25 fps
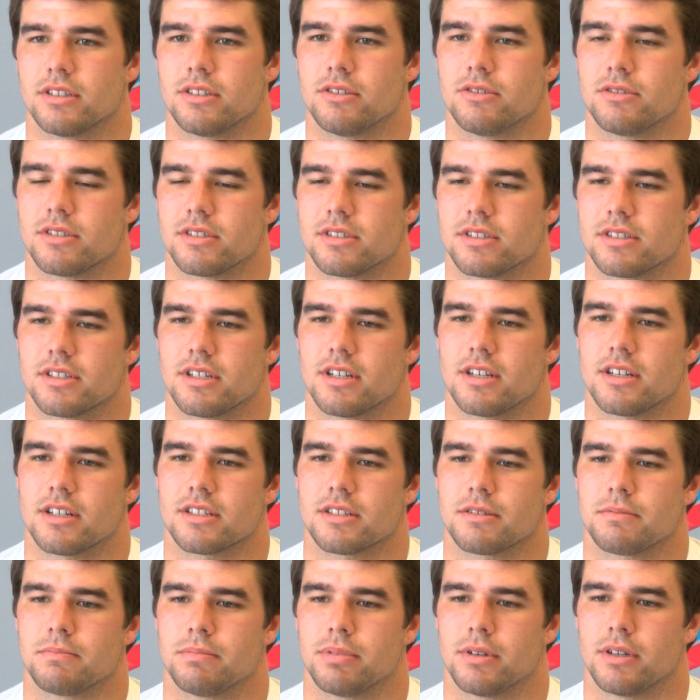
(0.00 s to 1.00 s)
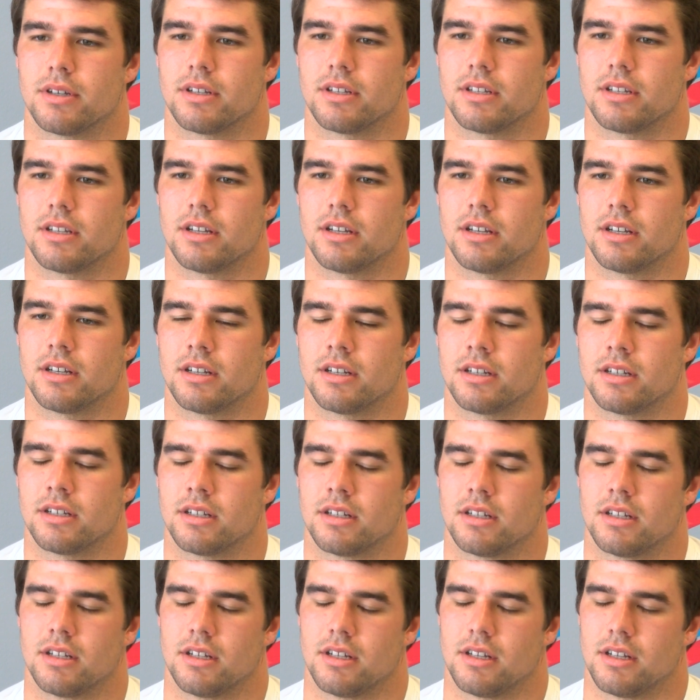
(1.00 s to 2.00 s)
Losing sucks, but
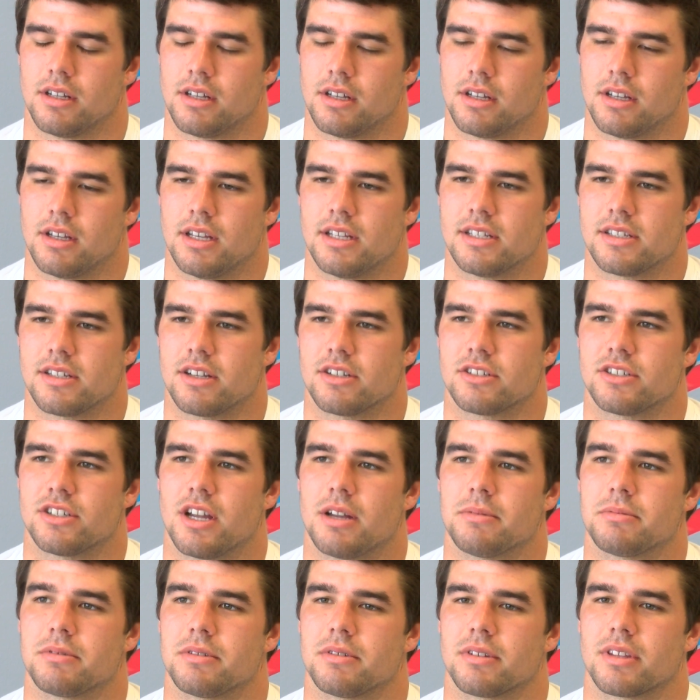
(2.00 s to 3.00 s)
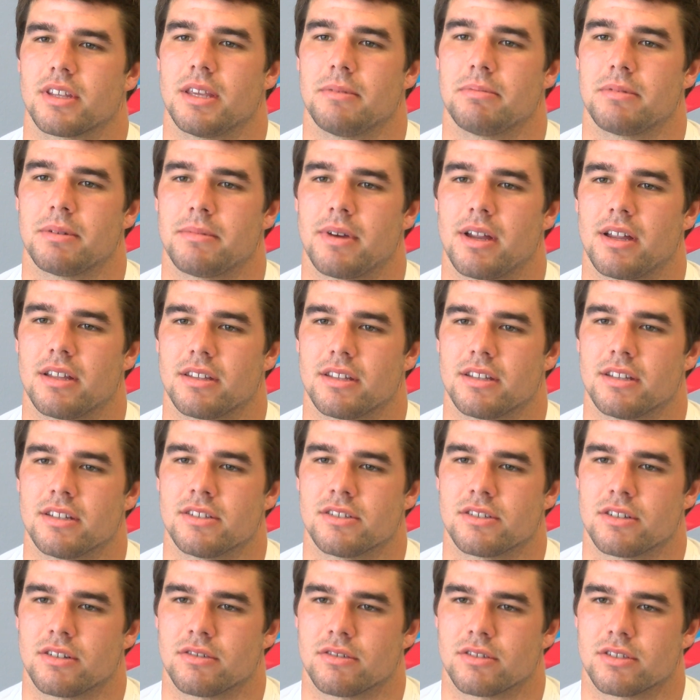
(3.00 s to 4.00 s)
it's our job to keep them out of the end
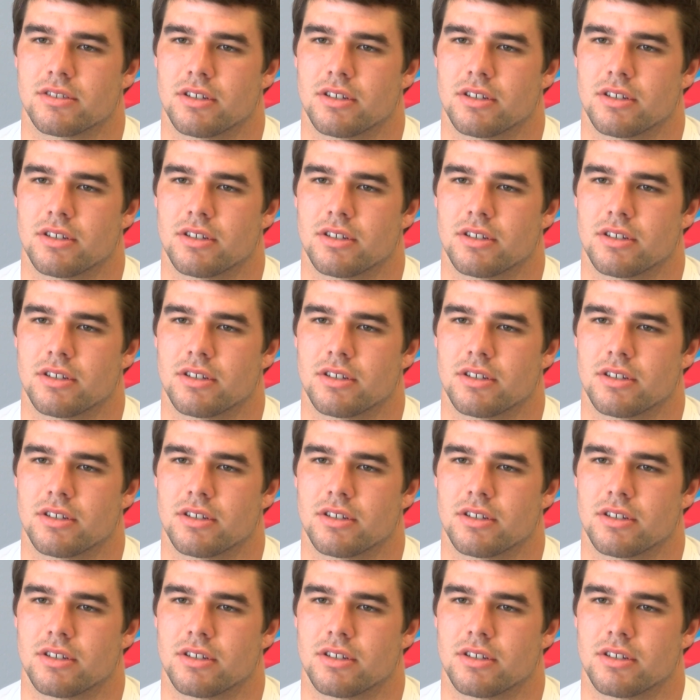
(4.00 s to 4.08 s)
zone.